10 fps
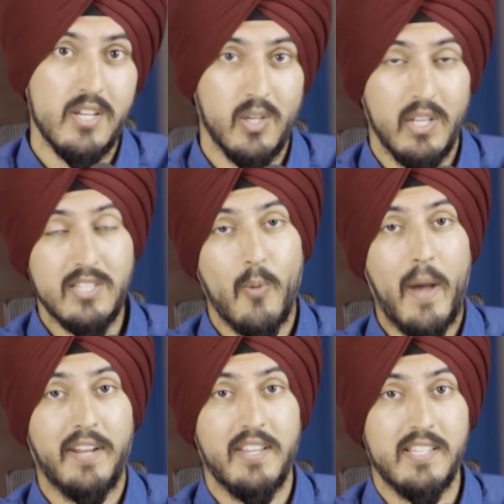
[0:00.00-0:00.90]
So let's go
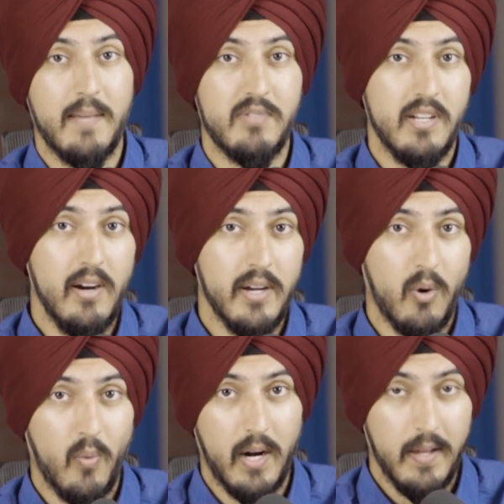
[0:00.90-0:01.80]
back to the same scenario
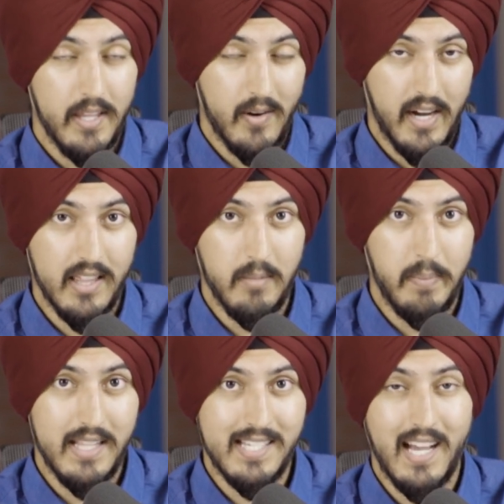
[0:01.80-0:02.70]
where you're eating the
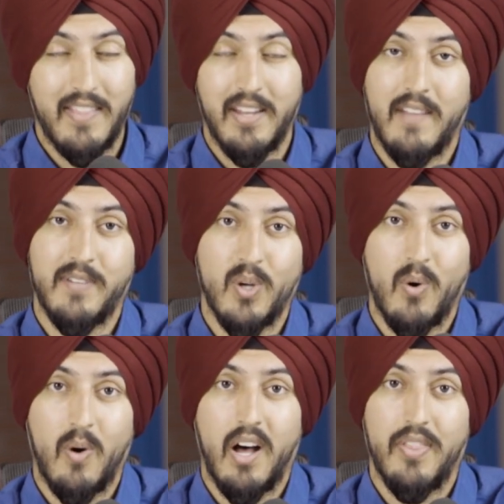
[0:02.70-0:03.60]
pizza and then you have to
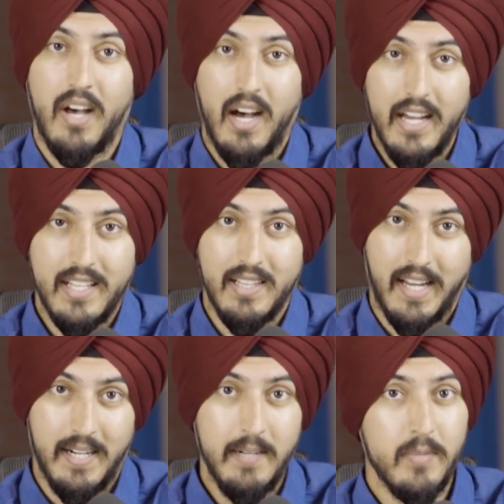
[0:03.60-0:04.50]
go on the hike
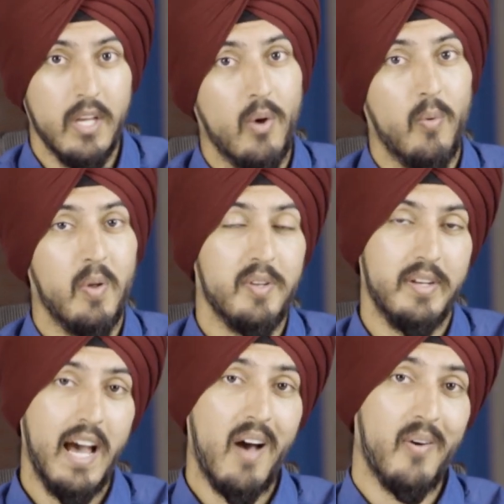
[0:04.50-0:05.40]
later. Well,
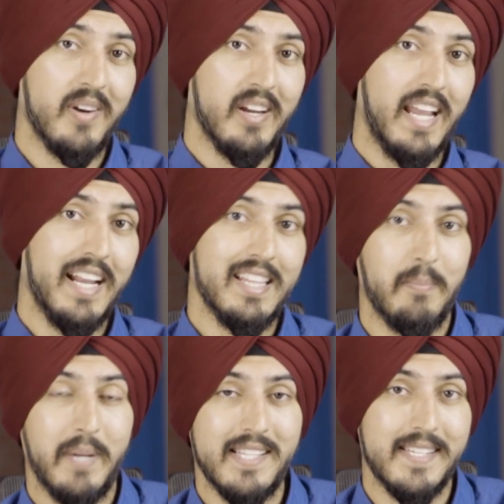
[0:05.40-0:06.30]
now you're eating the
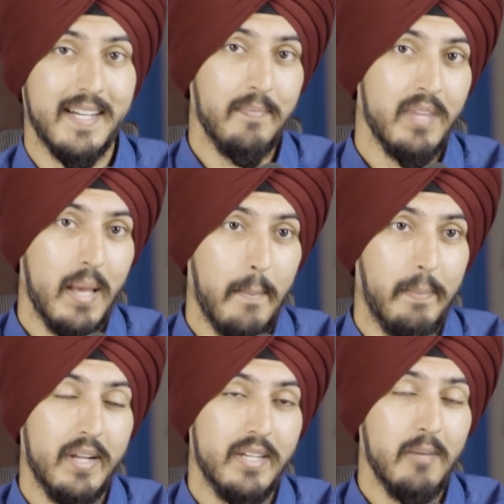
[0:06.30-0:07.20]
pizza,
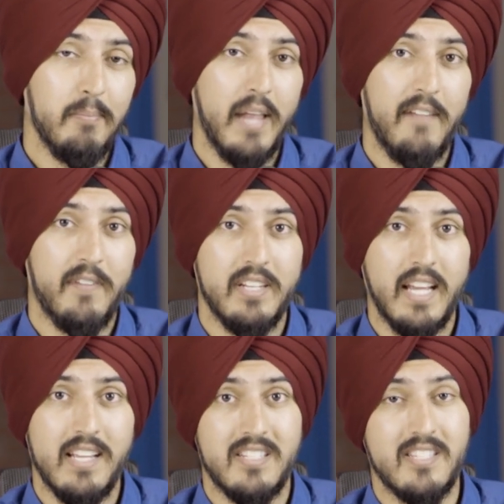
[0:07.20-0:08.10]
but your plan for the
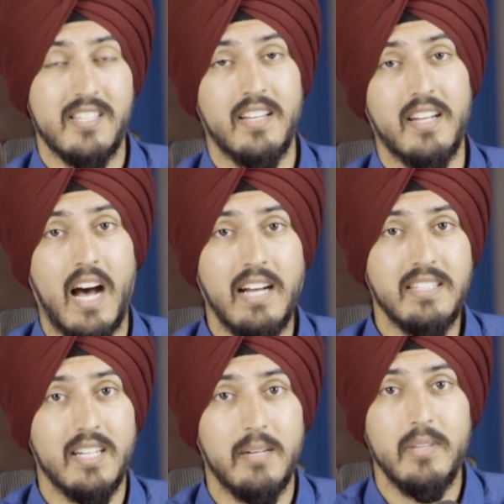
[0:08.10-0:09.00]
day is to sit in a hot
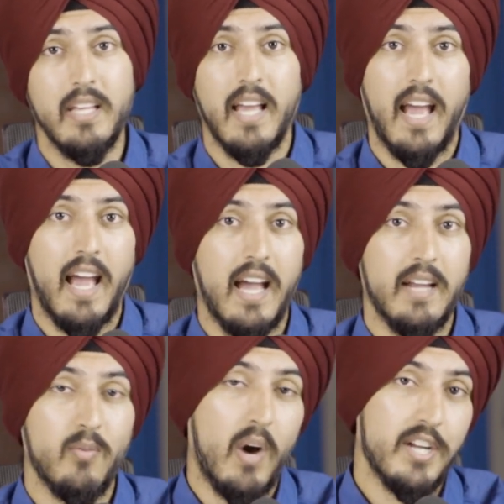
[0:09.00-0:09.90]
tub
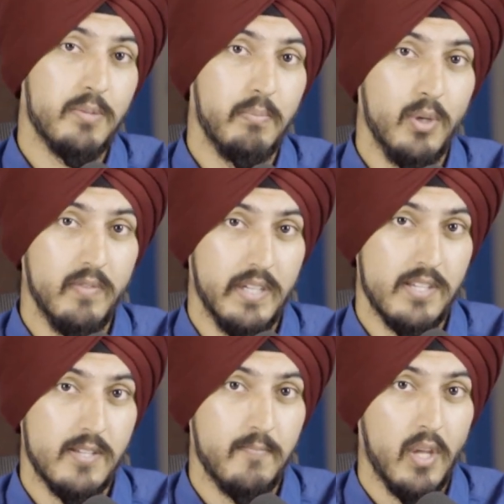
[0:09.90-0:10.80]
and watch
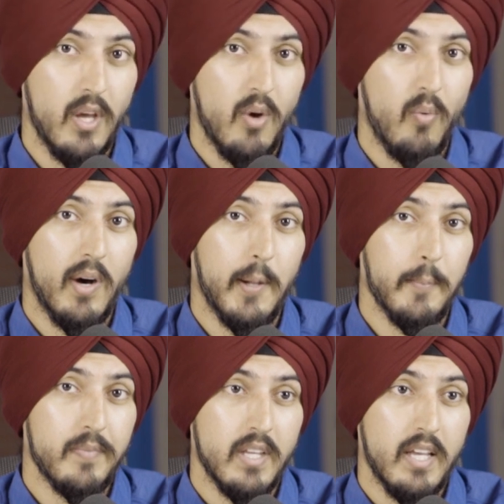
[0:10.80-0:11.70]
movies.
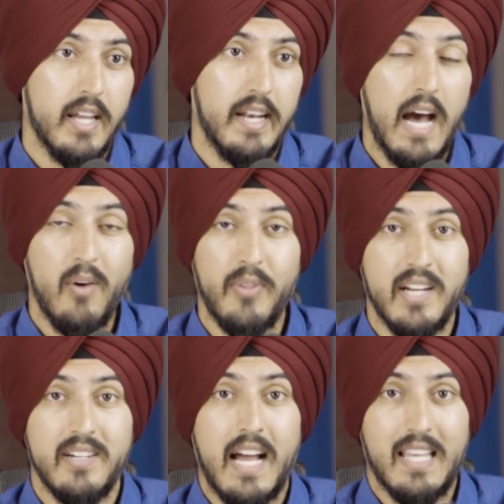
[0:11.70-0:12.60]
Well, now that
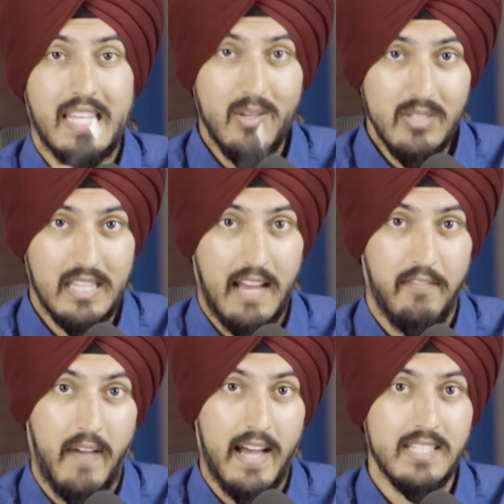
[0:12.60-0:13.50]
you're not using
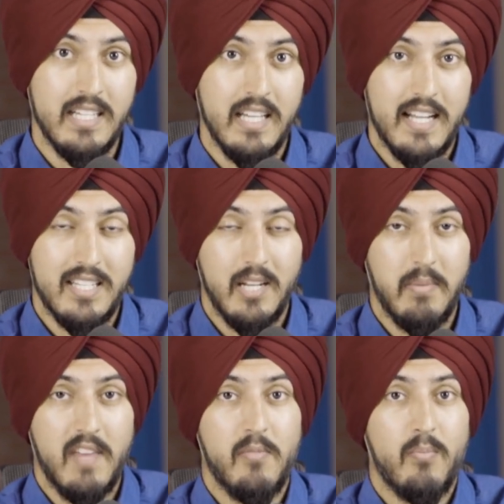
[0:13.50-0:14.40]
that fat, it's going to
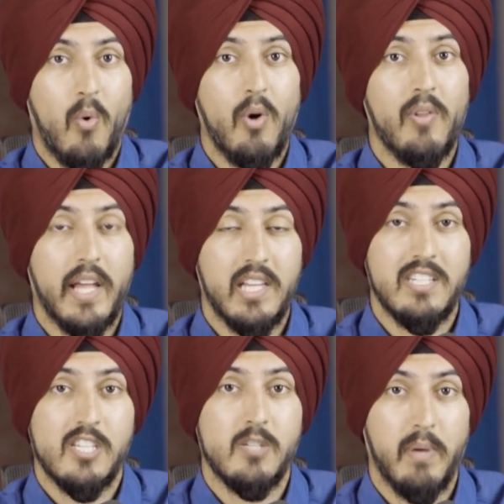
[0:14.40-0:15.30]
be even more likely
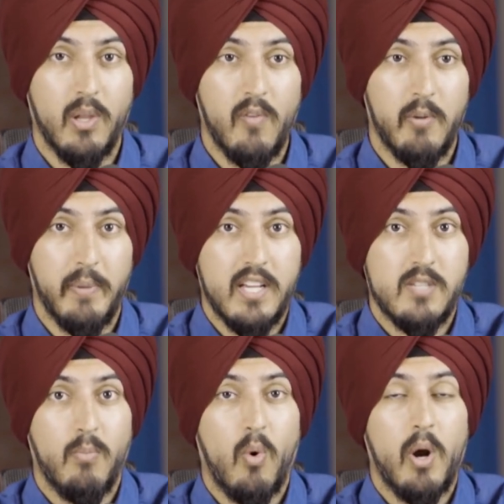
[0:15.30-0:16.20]
to spill over
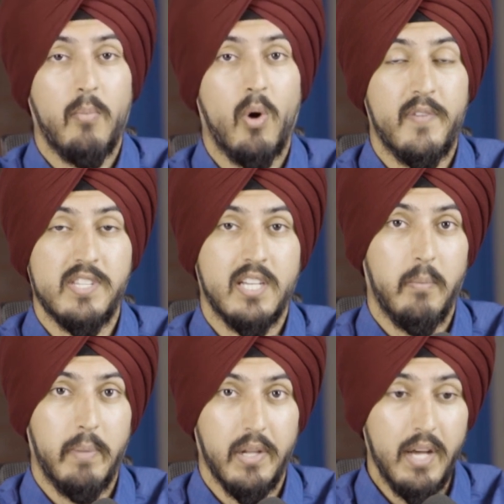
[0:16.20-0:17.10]
because more and more of it's going
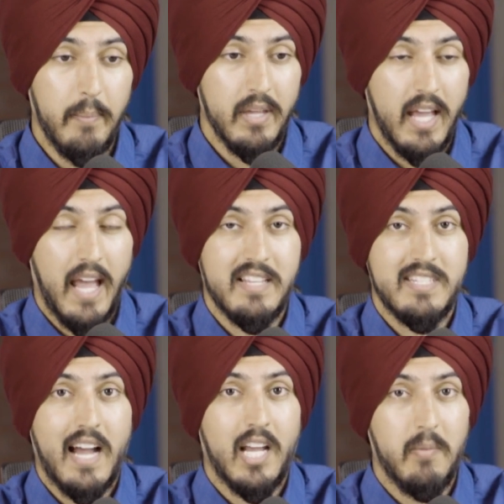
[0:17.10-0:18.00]
to build up and it's
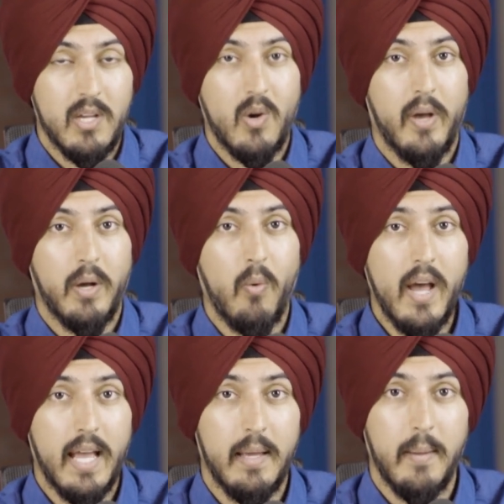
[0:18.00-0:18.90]
not going to be going
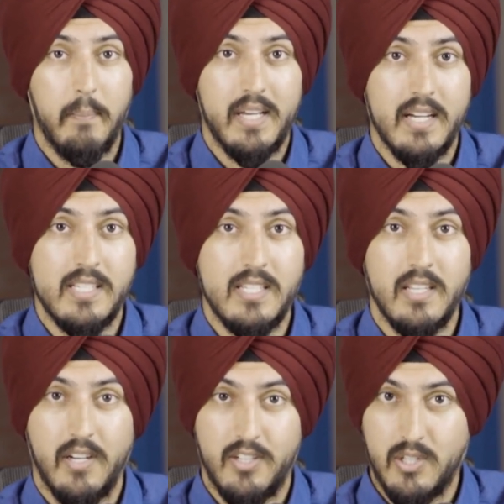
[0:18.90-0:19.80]
away because
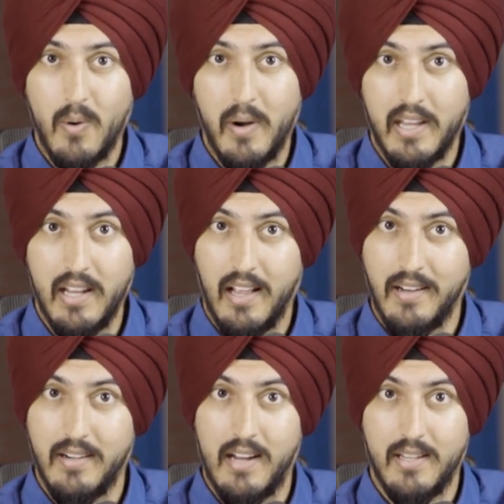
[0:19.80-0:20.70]
you're just storing it and
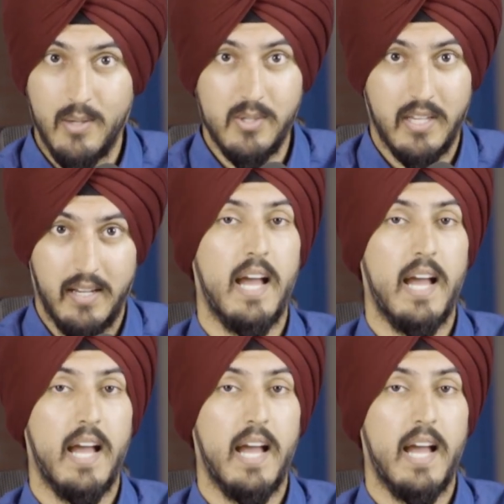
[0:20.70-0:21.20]
you're not using it.